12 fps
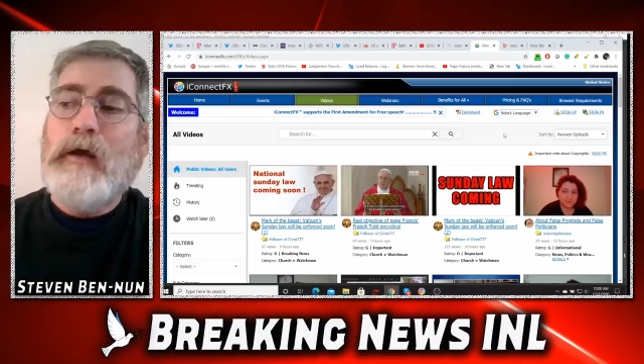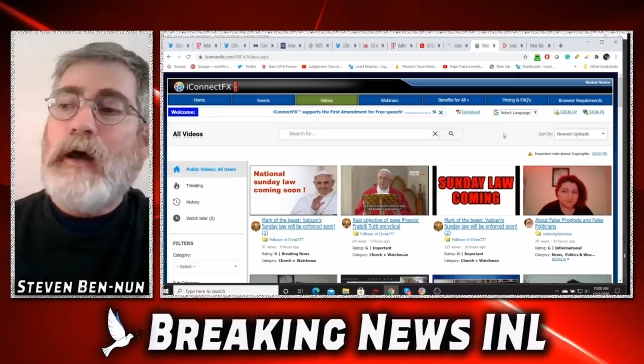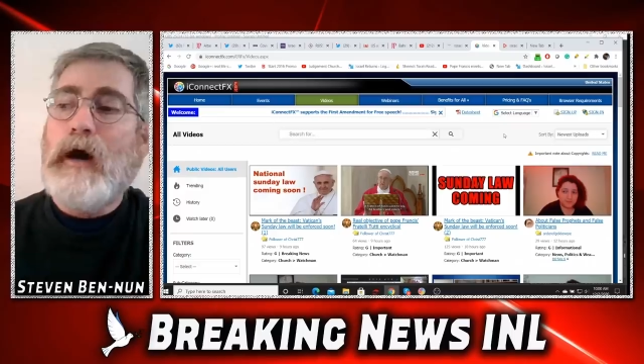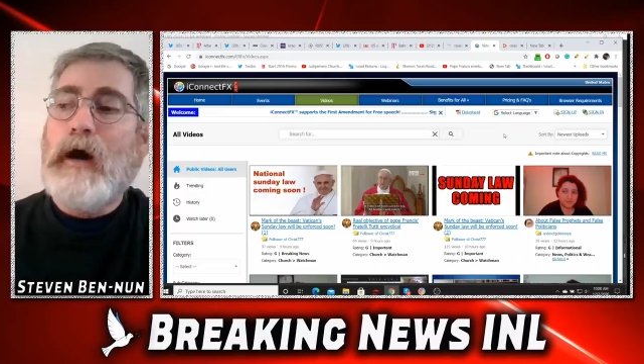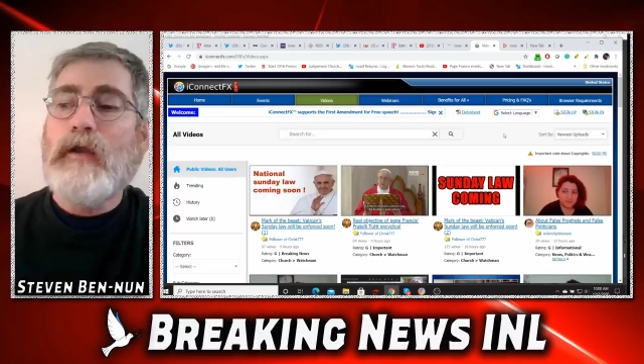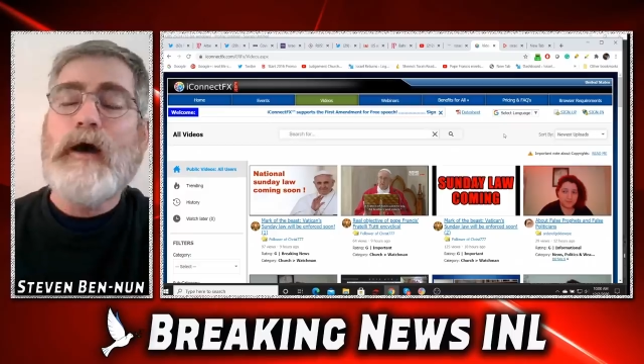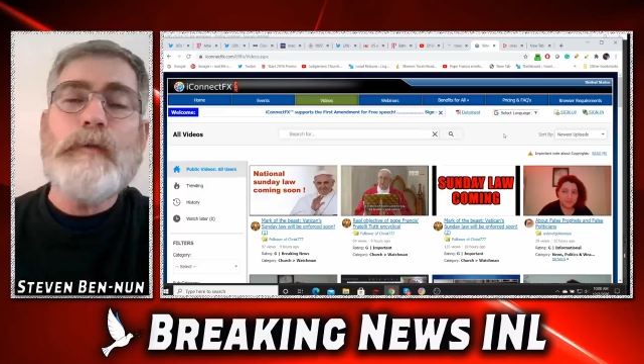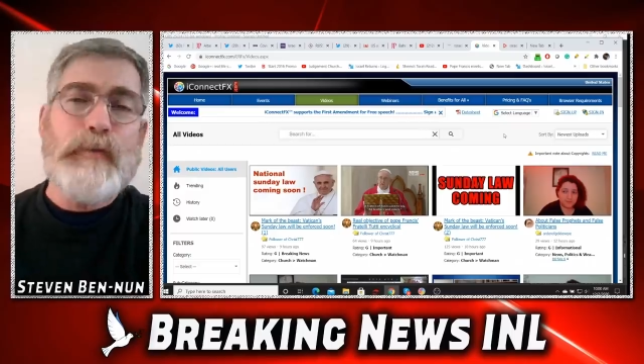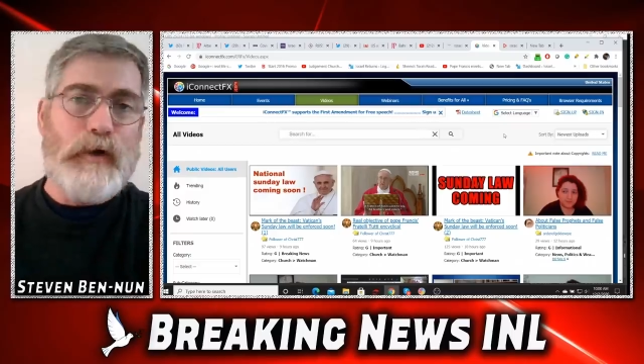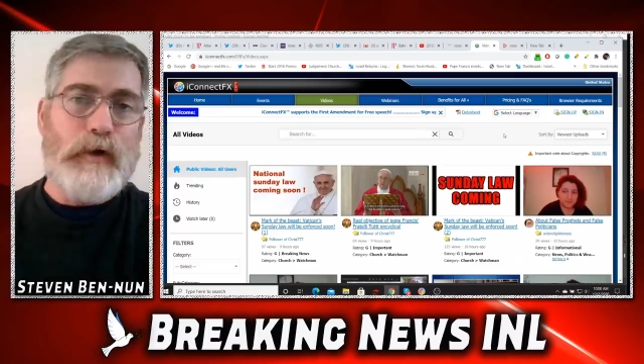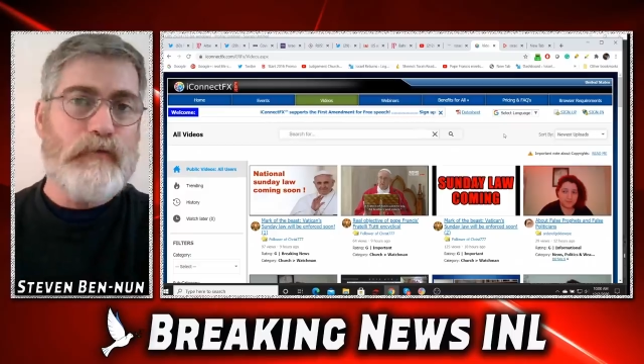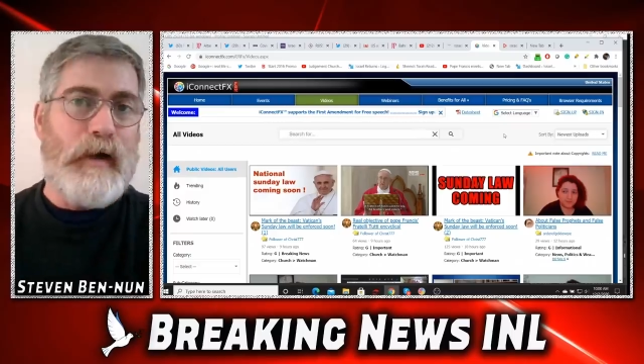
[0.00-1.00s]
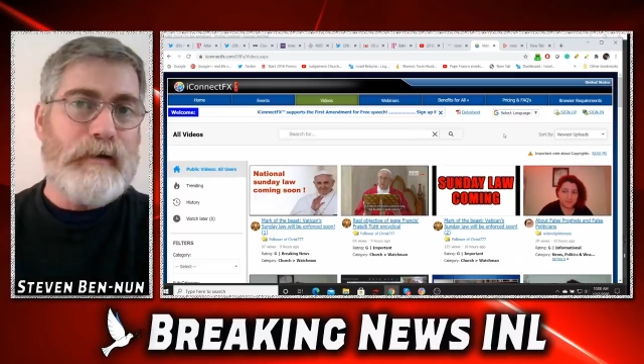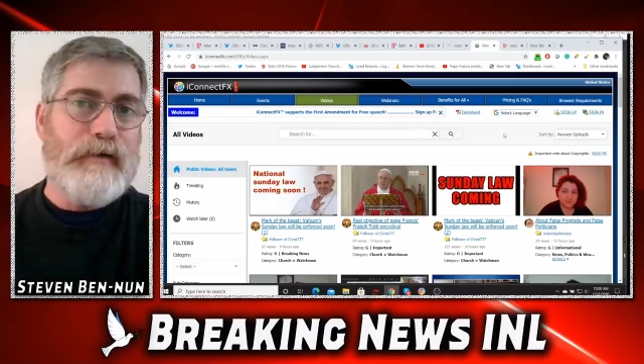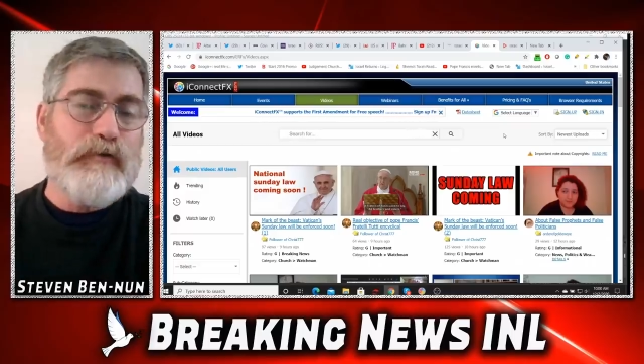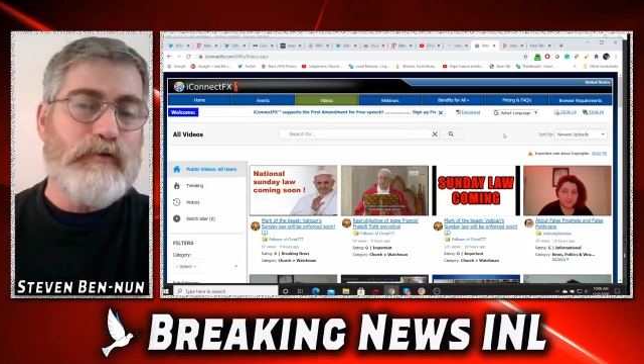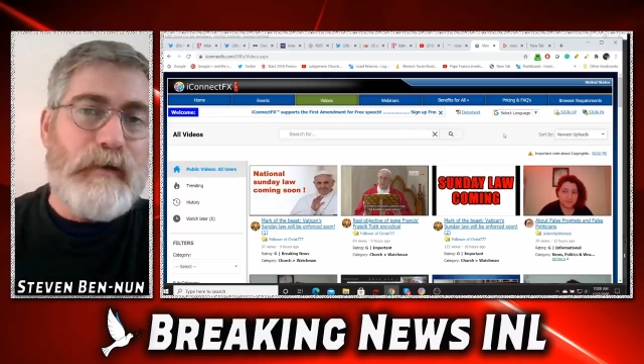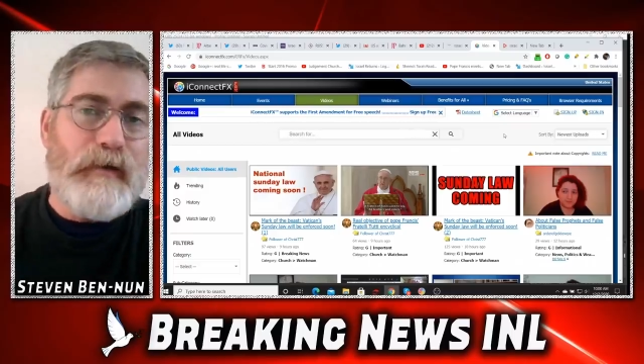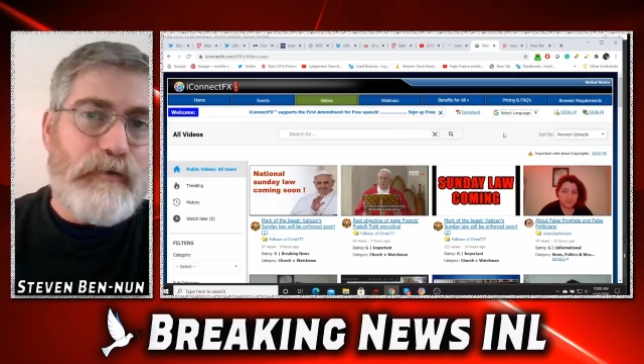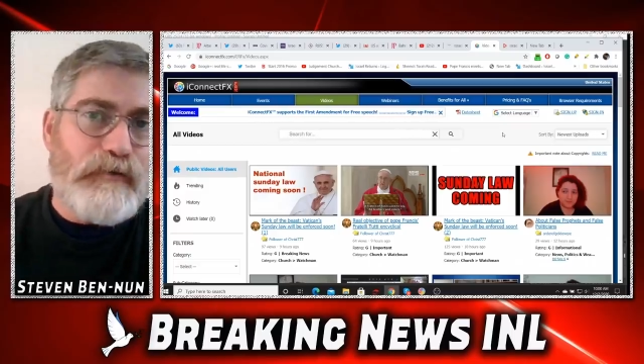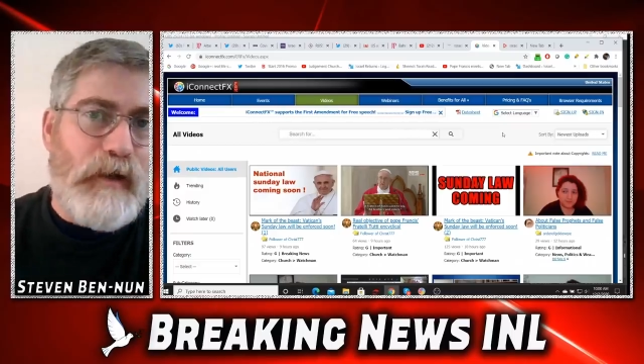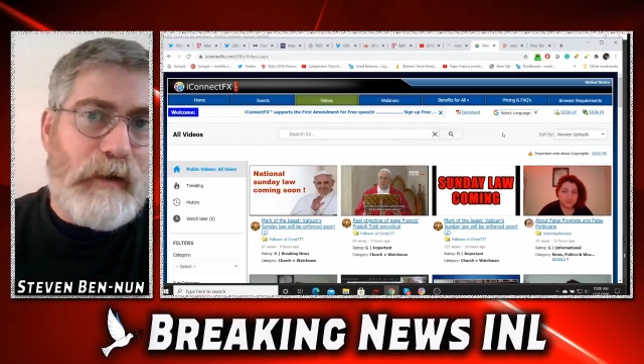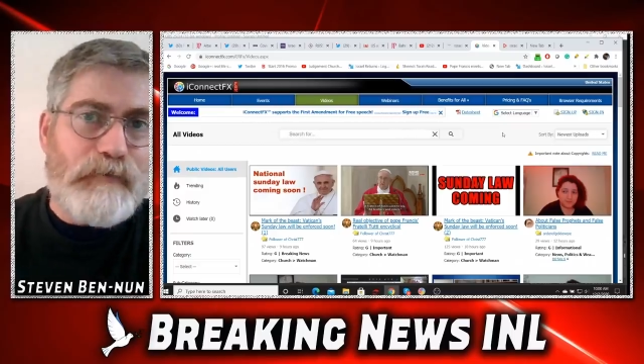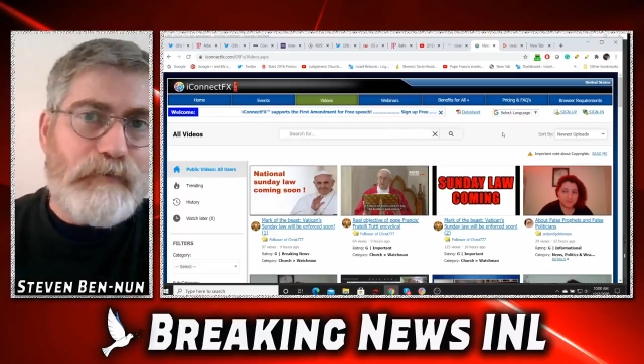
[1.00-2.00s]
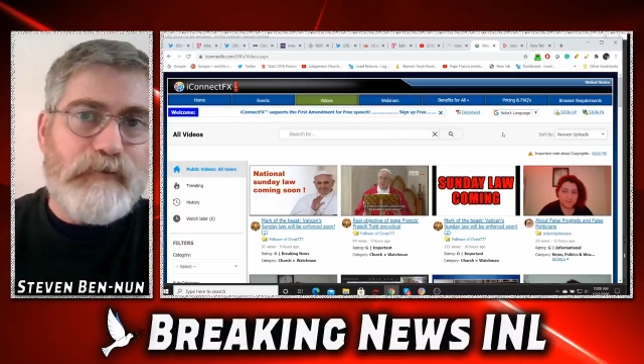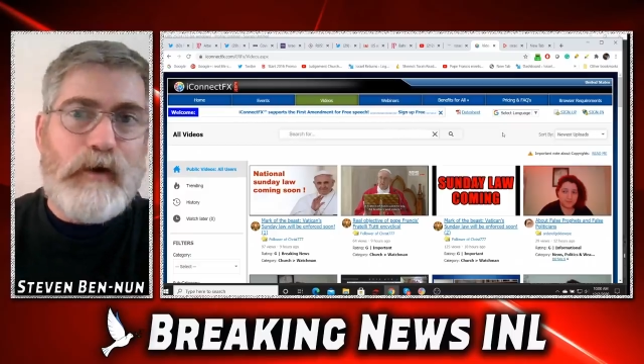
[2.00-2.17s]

I'll upload right to Israeli News Live as